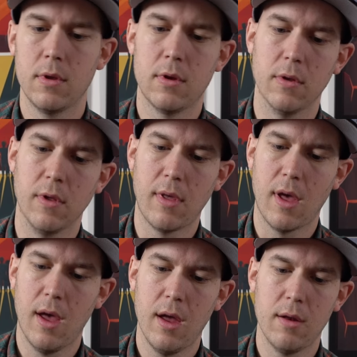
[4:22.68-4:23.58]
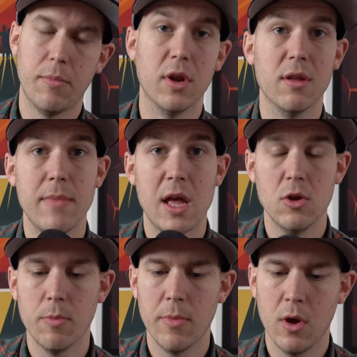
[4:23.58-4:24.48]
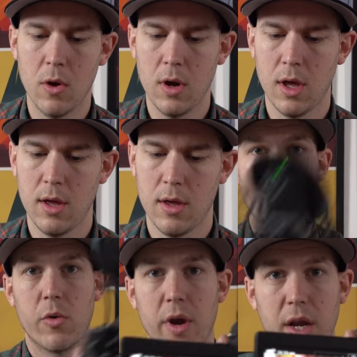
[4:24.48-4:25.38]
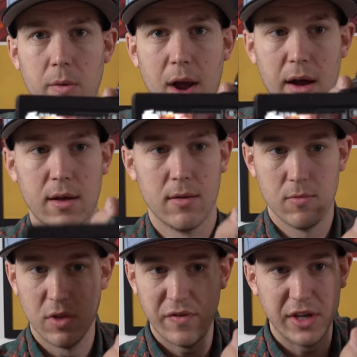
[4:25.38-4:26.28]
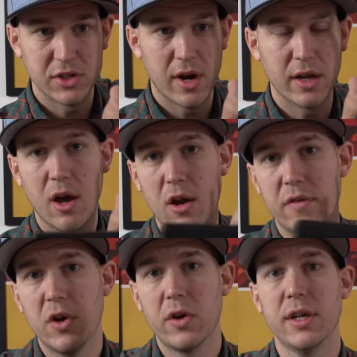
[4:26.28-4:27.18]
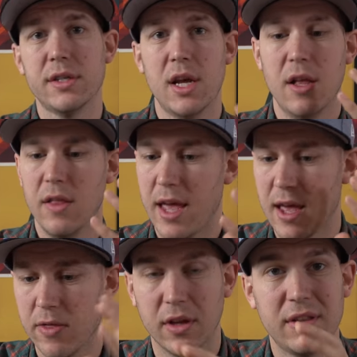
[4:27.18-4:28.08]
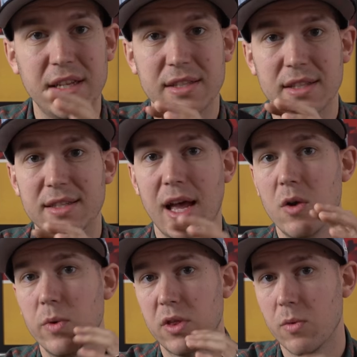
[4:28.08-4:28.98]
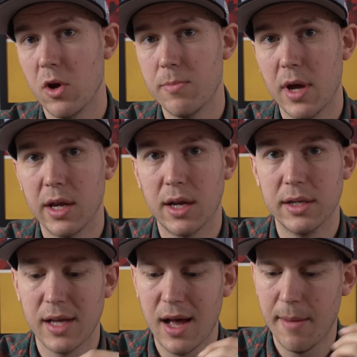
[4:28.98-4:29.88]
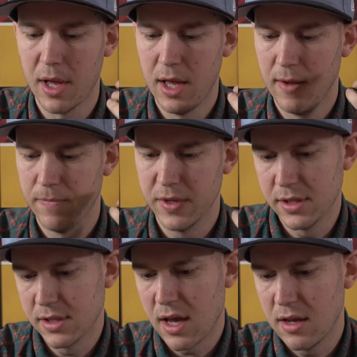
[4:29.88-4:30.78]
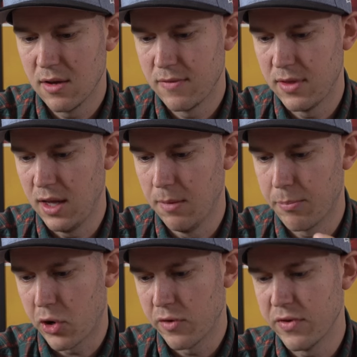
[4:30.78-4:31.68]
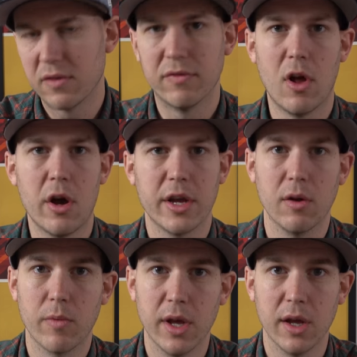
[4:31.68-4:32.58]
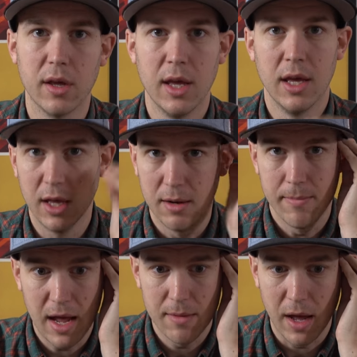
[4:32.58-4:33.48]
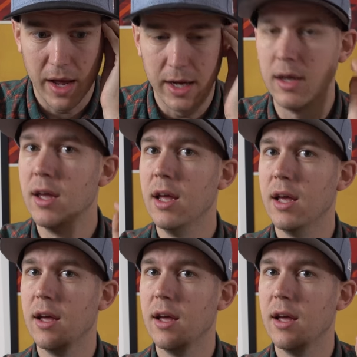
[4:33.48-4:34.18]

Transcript: Turn this on, put it in manual mode, and we're ready to rock. With the face tracking autofocus and the decent sound with the Rode mic on top, this is kind of the perfect vlogging rig, in my mind,